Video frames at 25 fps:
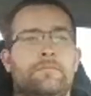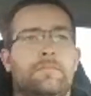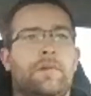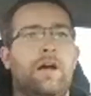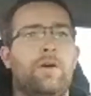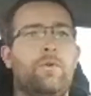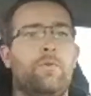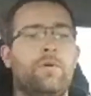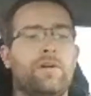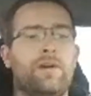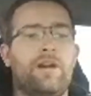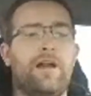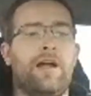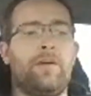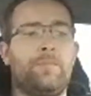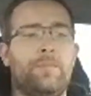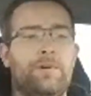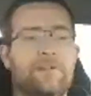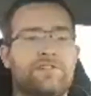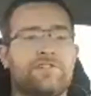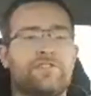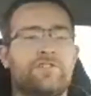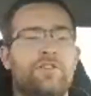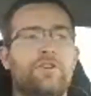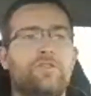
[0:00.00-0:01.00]
I wonder how
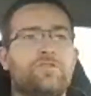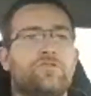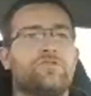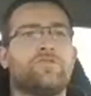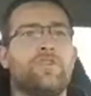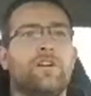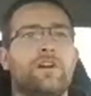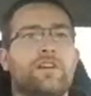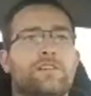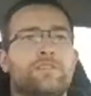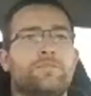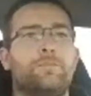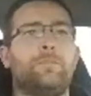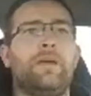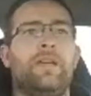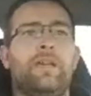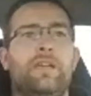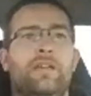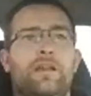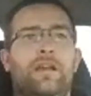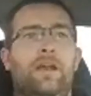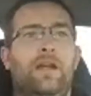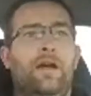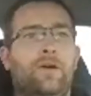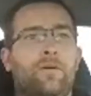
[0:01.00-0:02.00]
much those trucks make
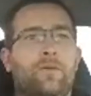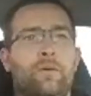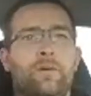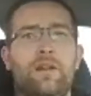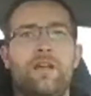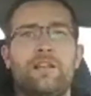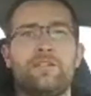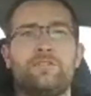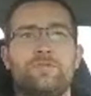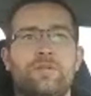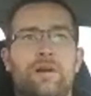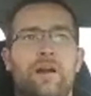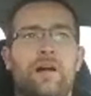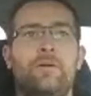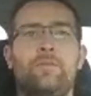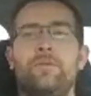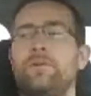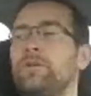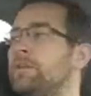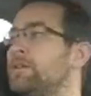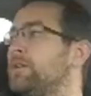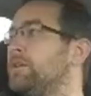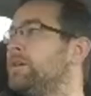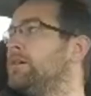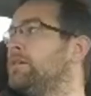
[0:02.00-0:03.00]
an hour. That's what I
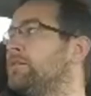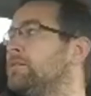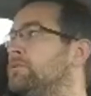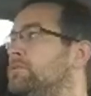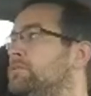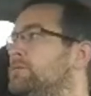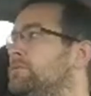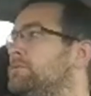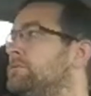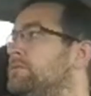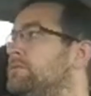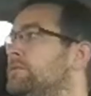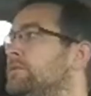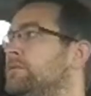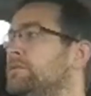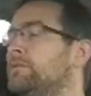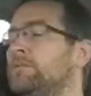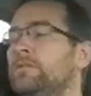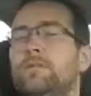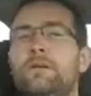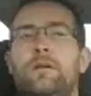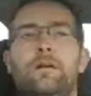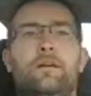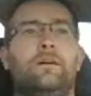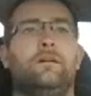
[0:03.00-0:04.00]
want to know.
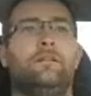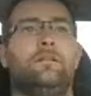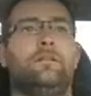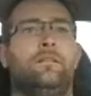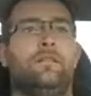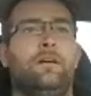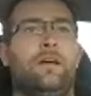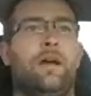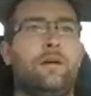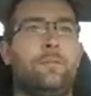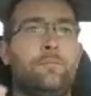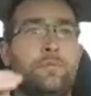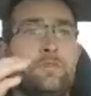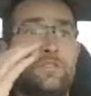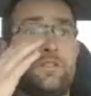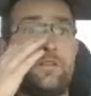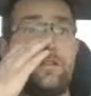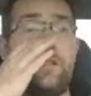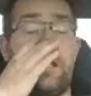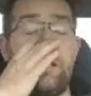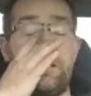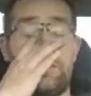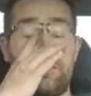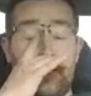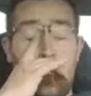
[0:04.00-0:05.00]
How much do
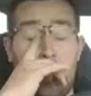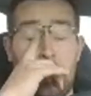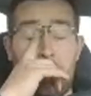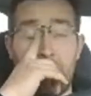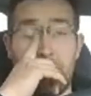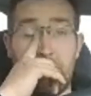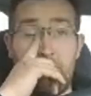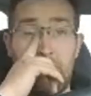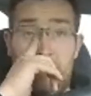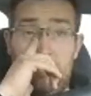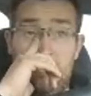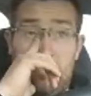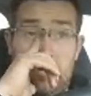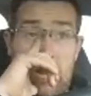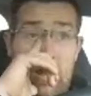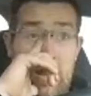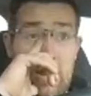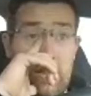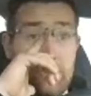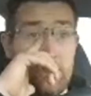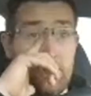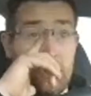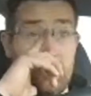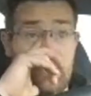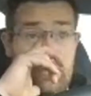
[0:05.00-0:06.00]
they charge to do
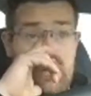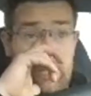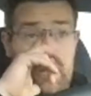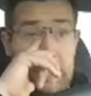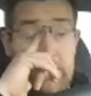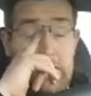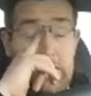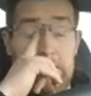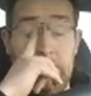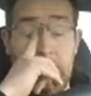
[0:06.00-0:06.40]
hydro seeding?